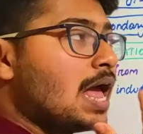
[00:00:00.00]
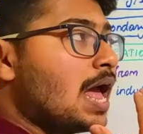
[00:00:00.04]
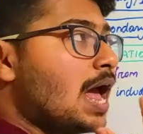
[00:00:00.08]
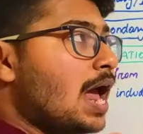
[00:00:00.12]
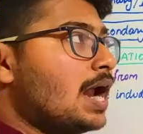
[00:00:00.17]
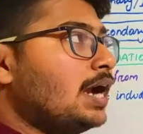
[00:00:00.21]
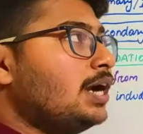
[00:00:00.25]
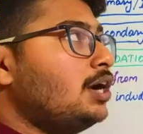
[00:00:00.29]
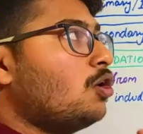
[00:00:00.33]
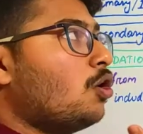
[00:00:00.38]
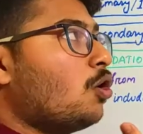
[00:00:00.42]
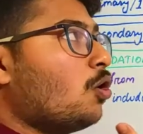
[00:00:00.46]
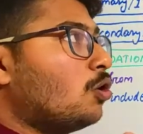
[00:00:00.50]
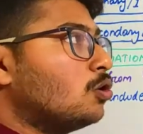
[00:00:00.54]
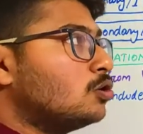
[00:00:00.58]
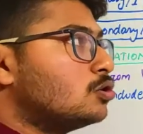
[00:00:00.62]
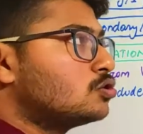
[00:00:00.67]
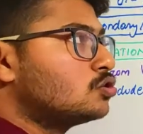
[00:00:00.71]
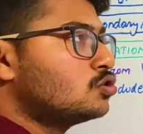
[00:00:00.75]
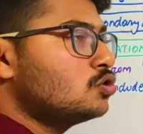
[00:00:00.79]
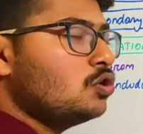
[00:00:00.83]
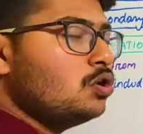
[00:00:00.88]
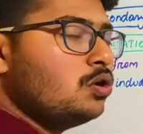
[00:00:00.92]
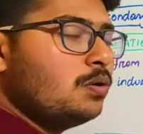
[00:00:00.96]
and
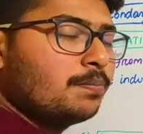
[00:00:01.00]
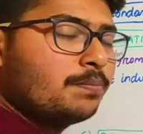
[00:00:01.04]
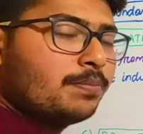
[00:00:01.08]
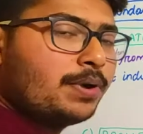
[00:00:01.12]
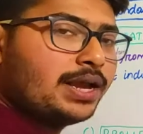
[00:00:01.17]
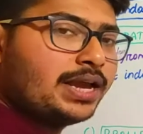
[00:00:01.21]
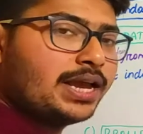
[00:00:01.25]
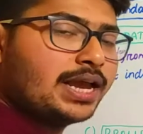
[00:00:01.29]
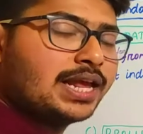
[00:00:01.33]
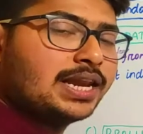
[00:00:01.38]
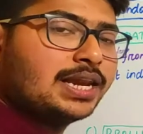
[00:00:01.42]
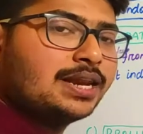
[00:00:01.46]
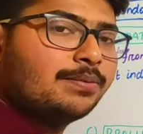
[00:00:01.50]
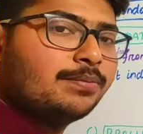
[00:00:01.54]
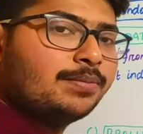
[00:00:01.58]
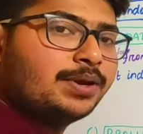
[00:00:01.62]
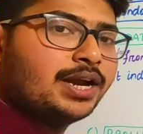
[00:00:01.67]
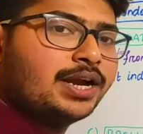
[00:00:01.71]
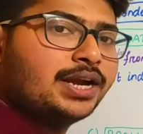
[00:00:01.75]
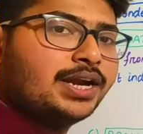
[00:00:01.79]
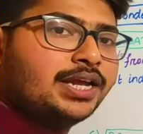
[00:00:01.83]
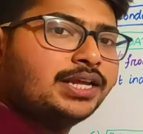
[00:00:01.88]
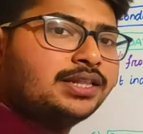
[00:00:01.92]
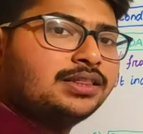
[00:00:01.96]
also by
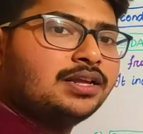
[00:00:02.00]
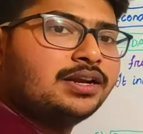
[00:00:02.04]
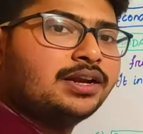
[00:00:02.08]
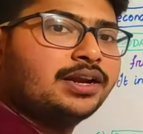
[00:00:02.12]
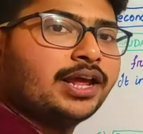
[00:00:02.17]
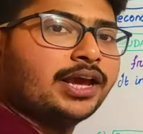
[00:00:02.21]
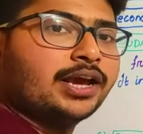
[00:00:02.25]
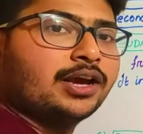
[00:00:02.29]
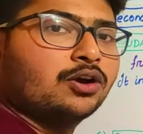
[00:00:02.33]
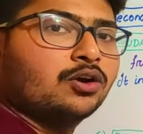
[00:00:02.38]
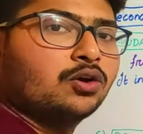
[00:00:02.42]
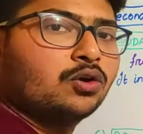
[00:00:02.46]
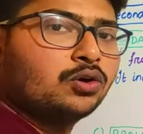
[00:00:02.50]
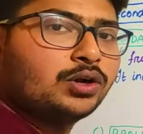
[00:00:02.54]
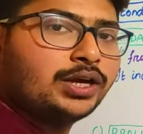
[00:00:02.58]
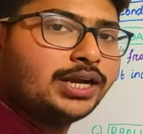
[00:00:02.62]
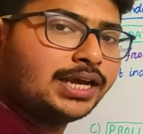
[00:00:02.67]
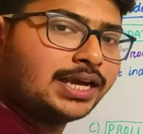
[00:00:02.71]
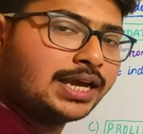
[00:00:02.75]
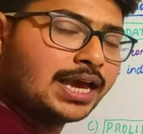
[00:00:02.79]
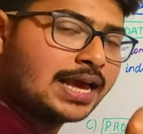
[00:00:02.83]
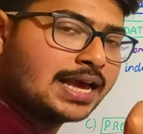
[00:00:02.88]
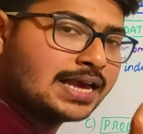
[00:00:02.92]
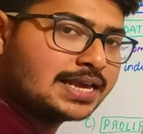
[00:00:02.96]
eliminating the
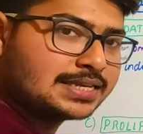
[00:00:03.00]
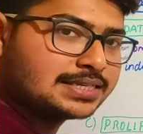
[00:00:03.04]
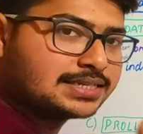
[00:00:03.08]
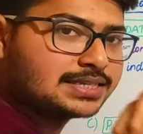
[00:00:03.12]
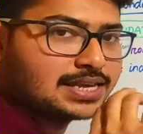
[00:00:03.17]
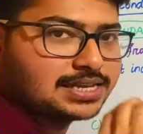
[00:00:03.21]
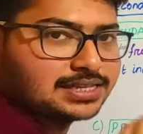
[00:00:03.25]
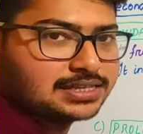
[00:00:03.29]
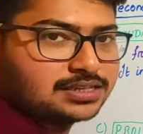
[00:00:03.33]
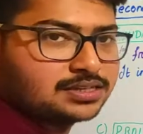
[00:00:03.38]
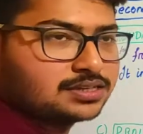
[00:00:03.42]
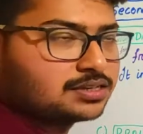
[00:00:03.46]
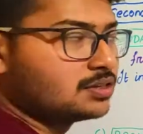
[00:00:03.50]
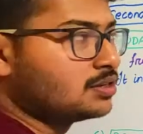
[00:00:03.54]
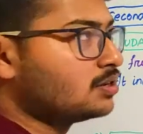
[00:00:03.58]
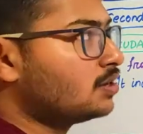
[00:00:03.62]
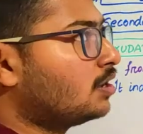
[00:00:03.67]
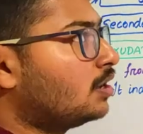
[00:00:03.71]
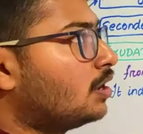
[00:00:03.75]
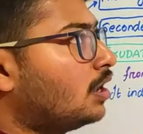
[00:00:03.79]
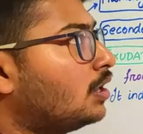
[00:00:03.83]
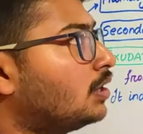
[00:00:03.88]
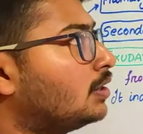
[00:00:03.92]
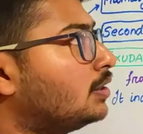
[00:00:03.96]
necrotic cells
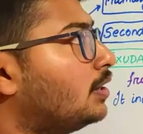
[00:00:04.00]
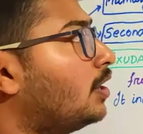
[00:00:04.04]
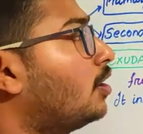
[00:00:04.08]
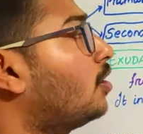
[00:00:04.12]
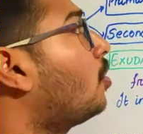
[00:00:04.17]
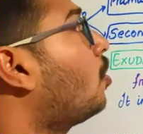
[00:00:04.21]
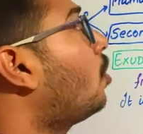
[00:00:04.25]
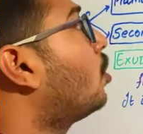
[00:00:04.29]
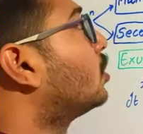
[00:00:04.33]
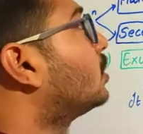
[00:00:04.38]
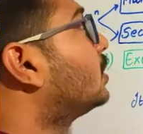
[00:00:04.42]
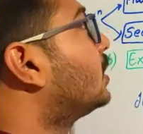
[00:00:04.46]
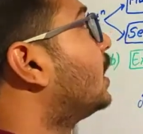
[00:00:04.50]
or